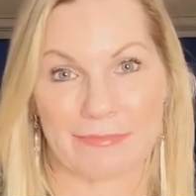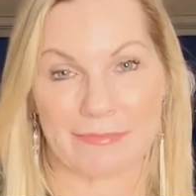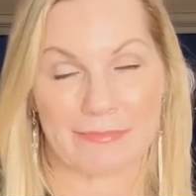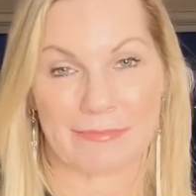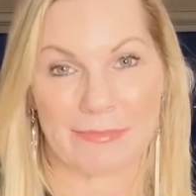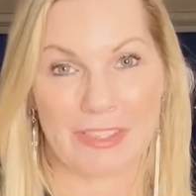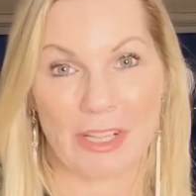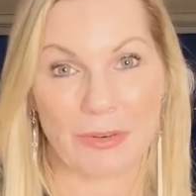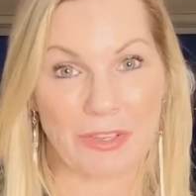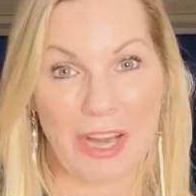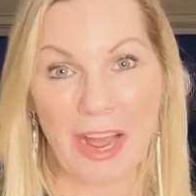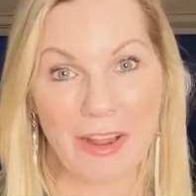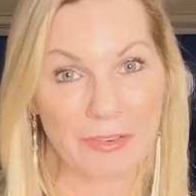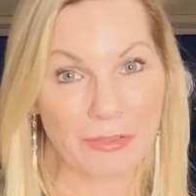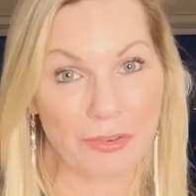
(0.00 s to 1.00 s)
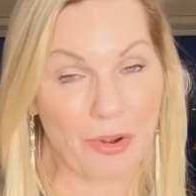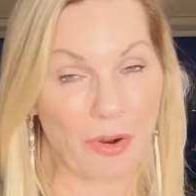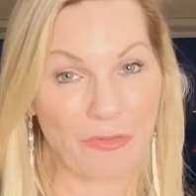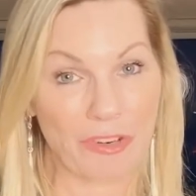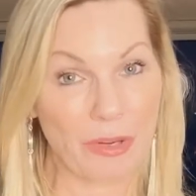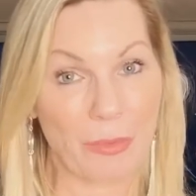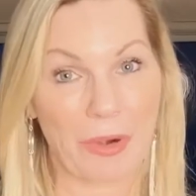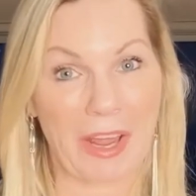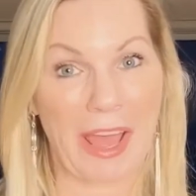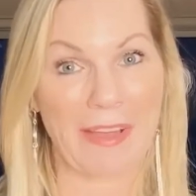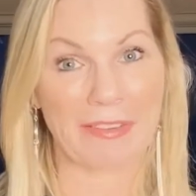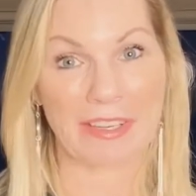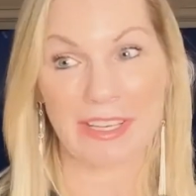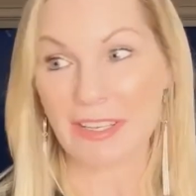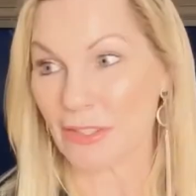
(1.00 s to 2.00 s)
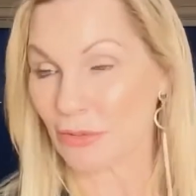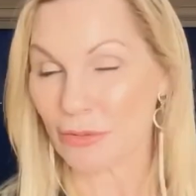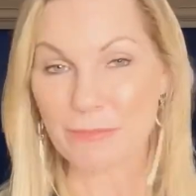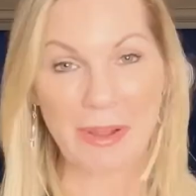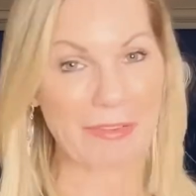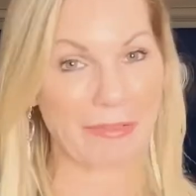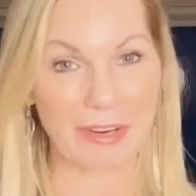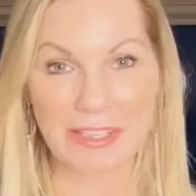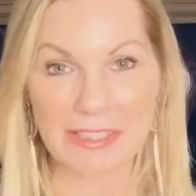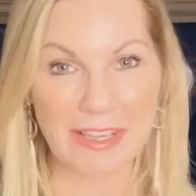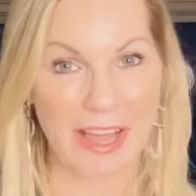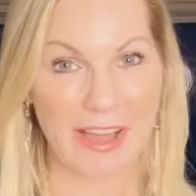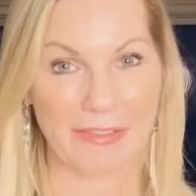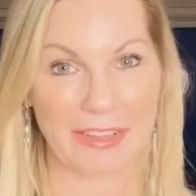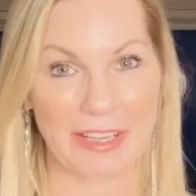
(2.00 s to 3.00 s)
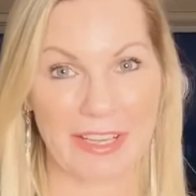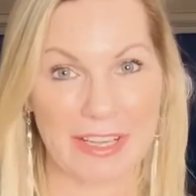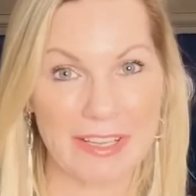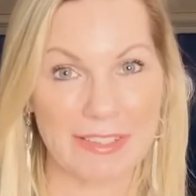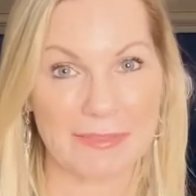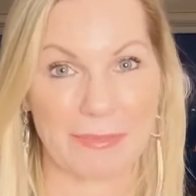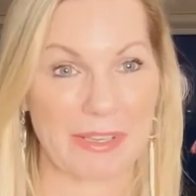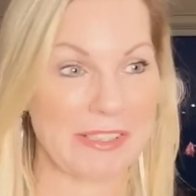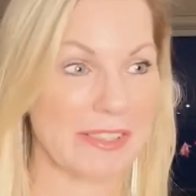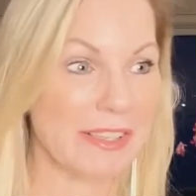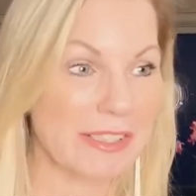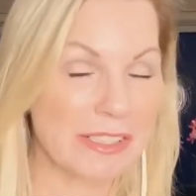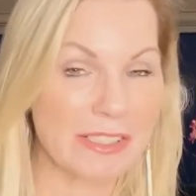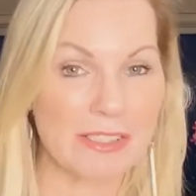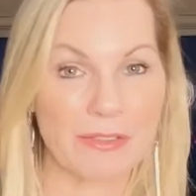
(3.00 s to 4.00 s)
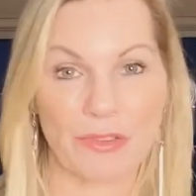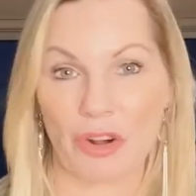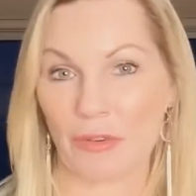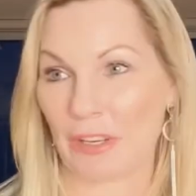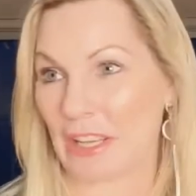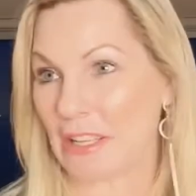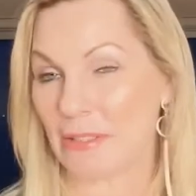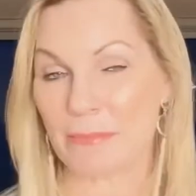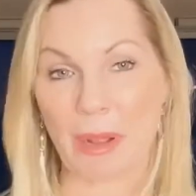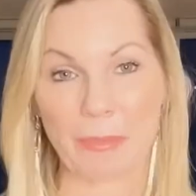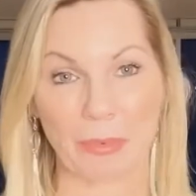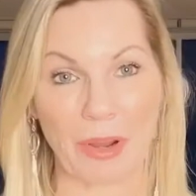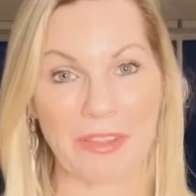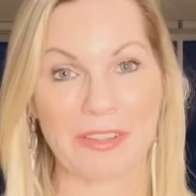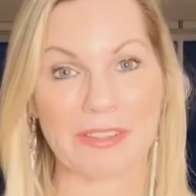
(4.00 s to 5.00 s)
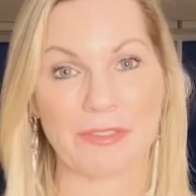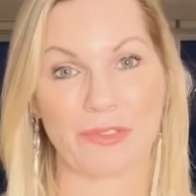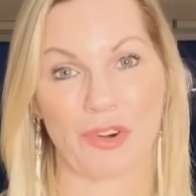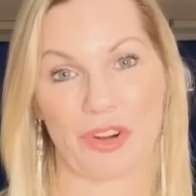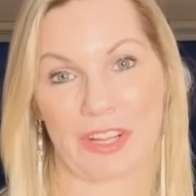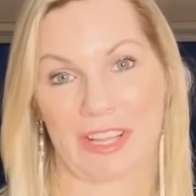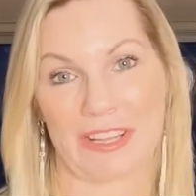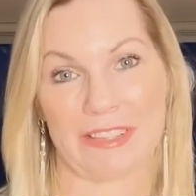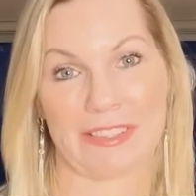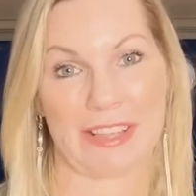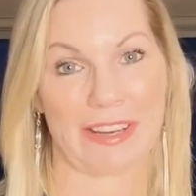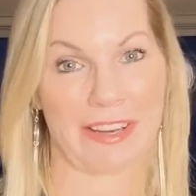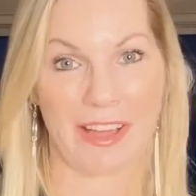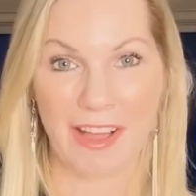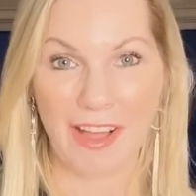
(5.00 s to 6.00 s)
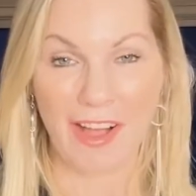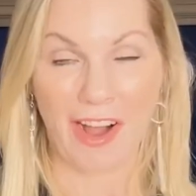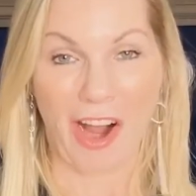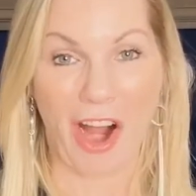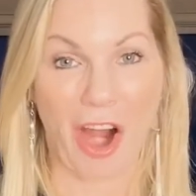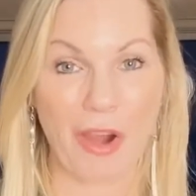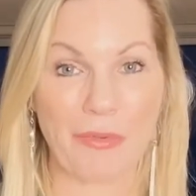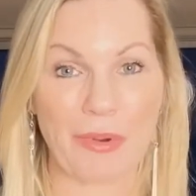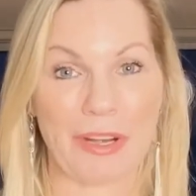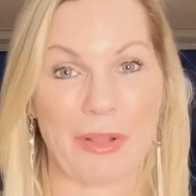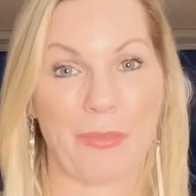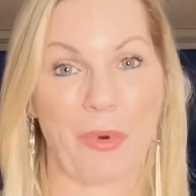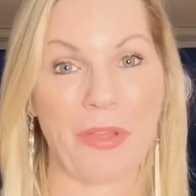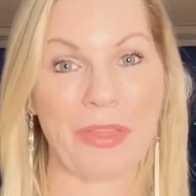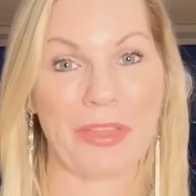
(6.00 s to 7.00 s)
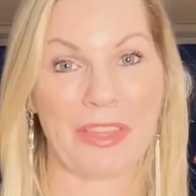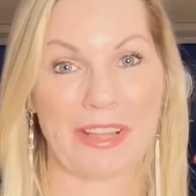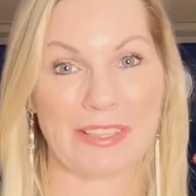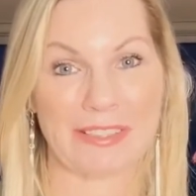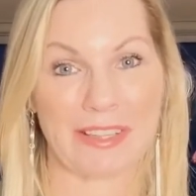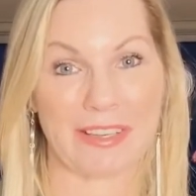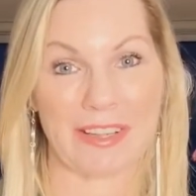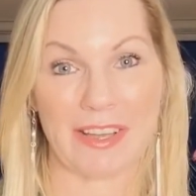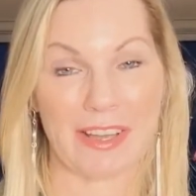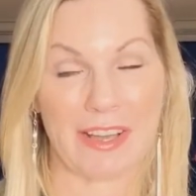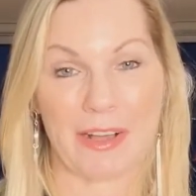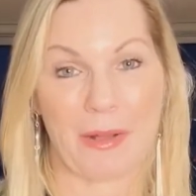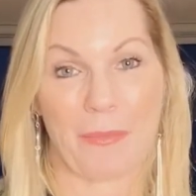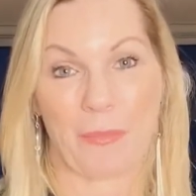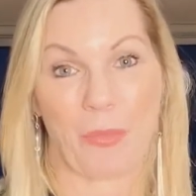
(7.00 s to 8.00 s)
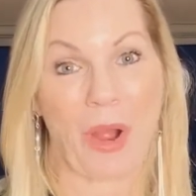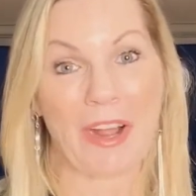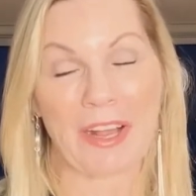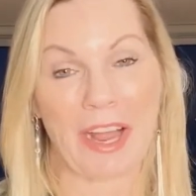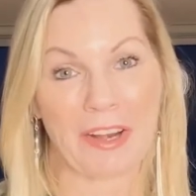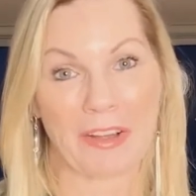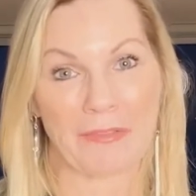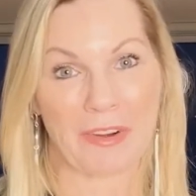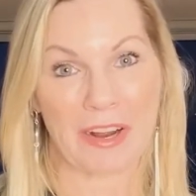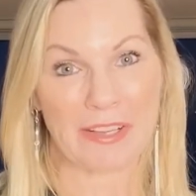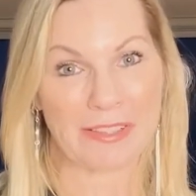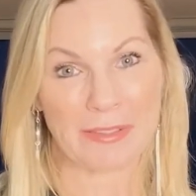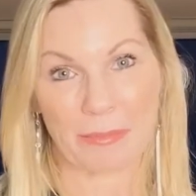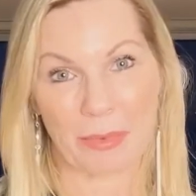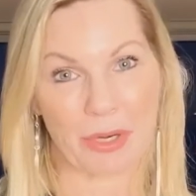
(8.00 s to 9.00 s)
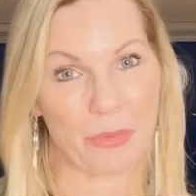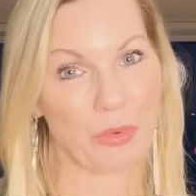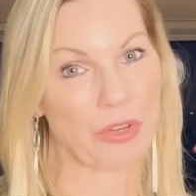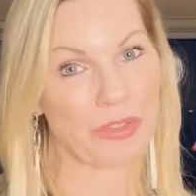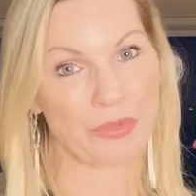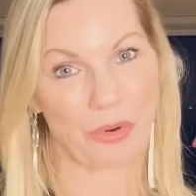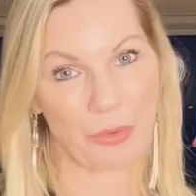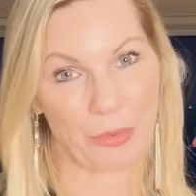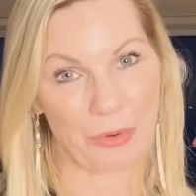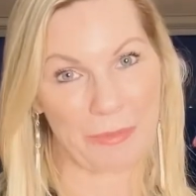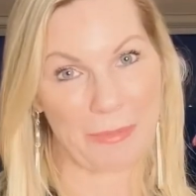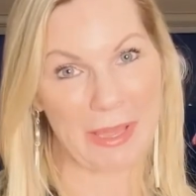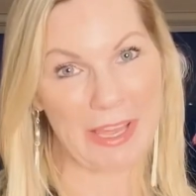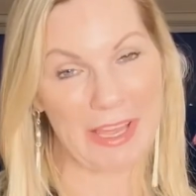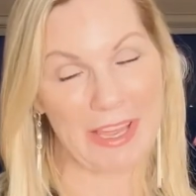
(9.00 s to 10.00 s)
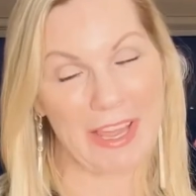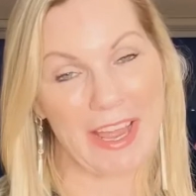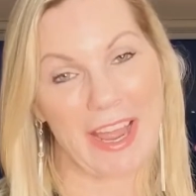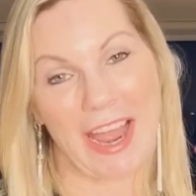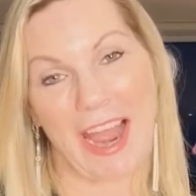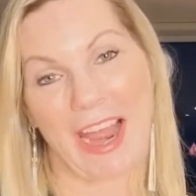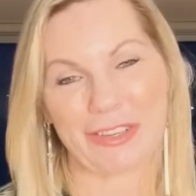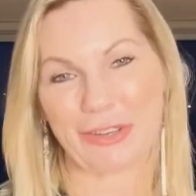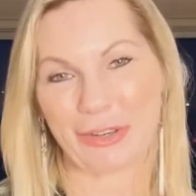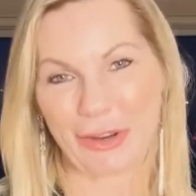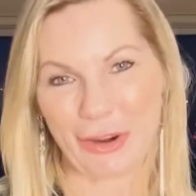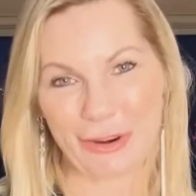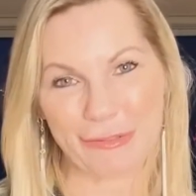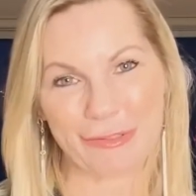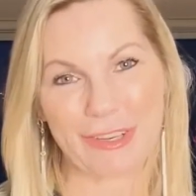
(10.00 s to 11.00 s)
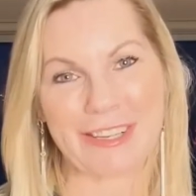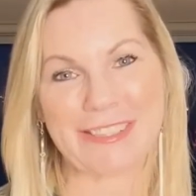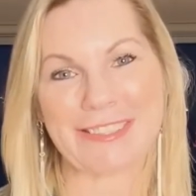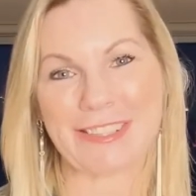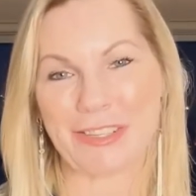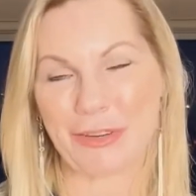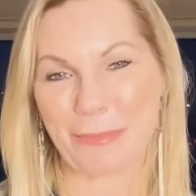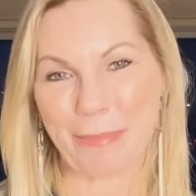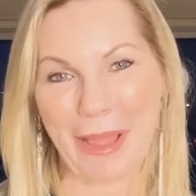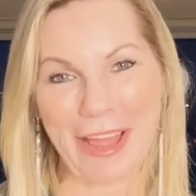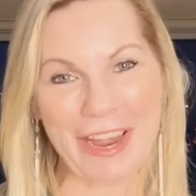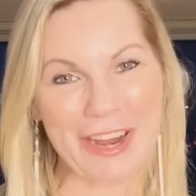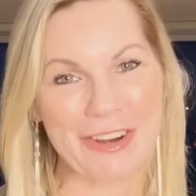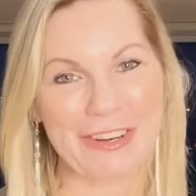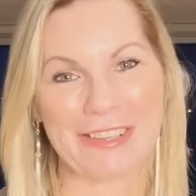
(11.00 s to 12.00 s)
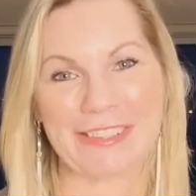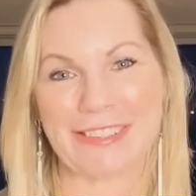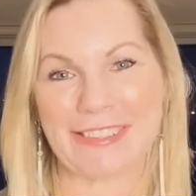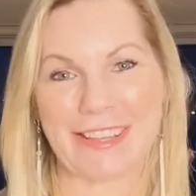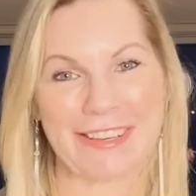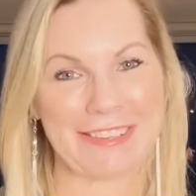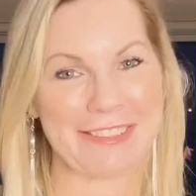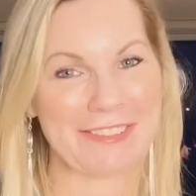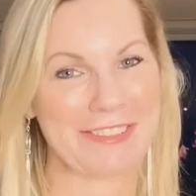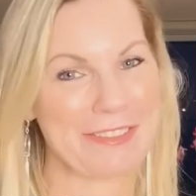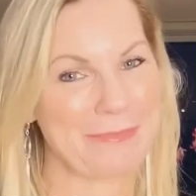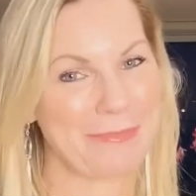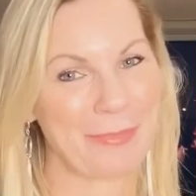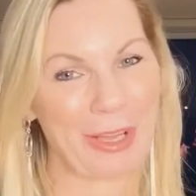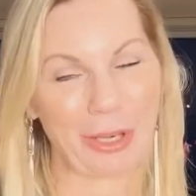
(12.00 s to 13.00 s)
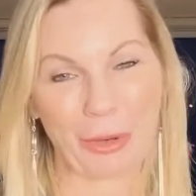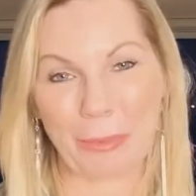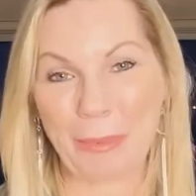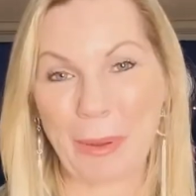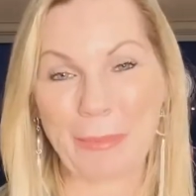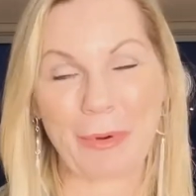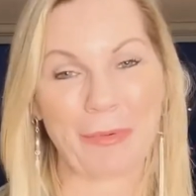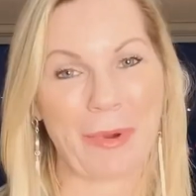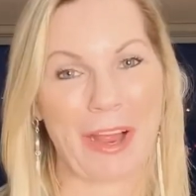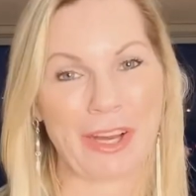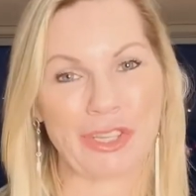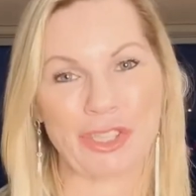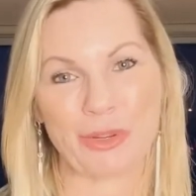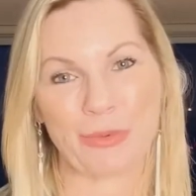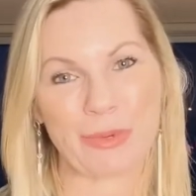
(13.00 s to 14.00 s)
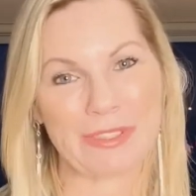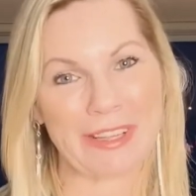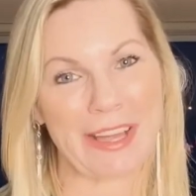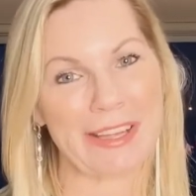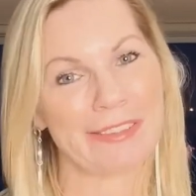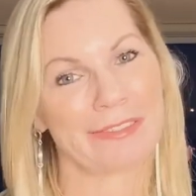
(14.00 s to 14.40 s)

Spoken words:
settle down. I really want to have kids. All my friends are having kids. My sisters have got kids. My brothers have got kids. And I really want this. And Why can't I find somebody? What's wrong with me? And girlfriends and your parents and a lot of people around you will say,